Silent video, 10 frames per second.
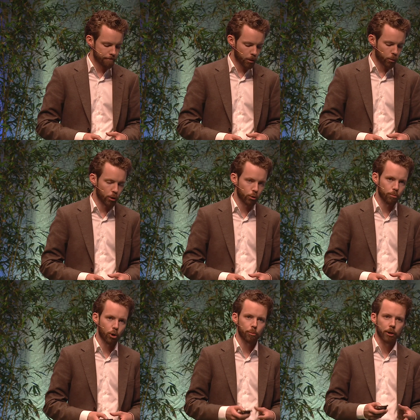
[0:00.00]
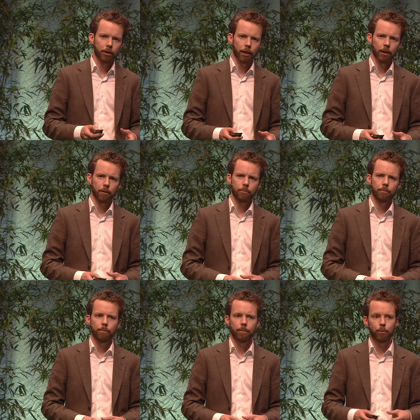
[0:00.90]
We use smart meter data,
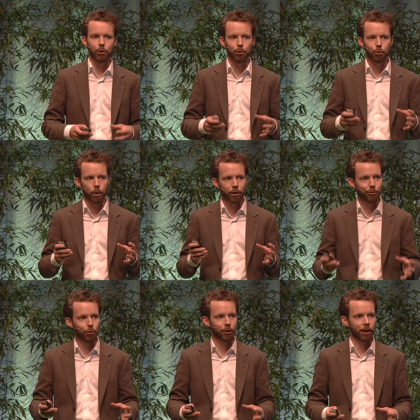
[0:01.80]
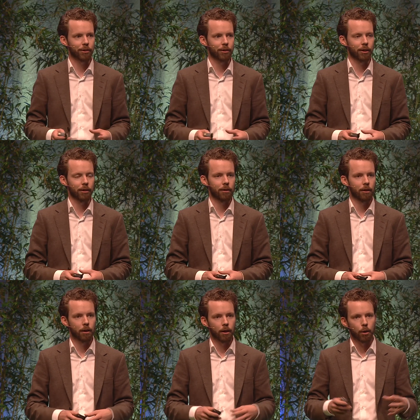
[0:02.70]
we use weather forecasting,
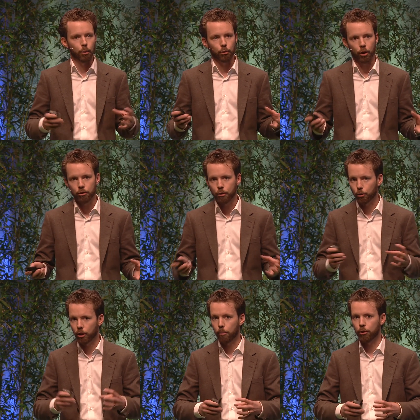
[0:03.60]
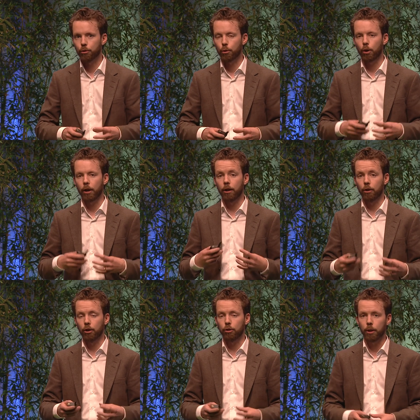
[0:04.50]
we crunch those numbers through our
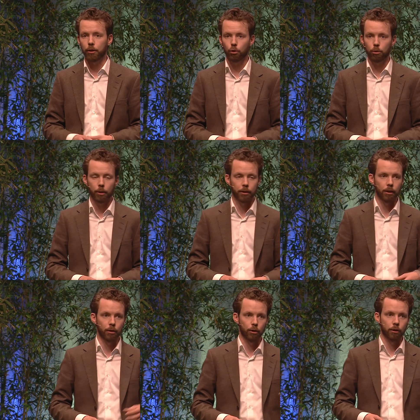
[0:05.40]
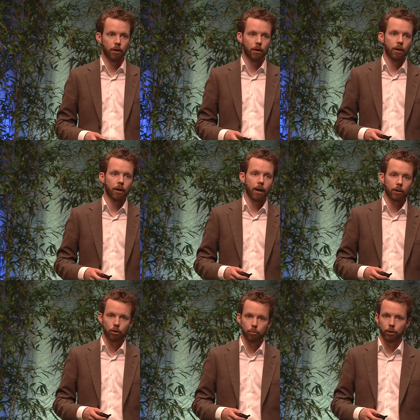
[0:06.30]
analytics platform and deliver
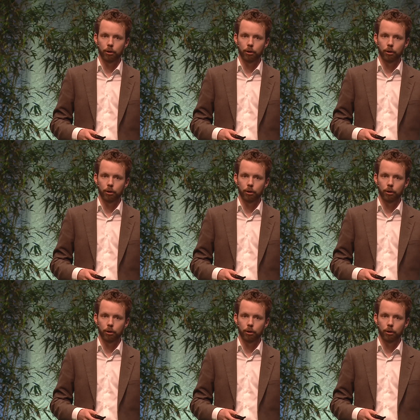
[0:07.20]
actionable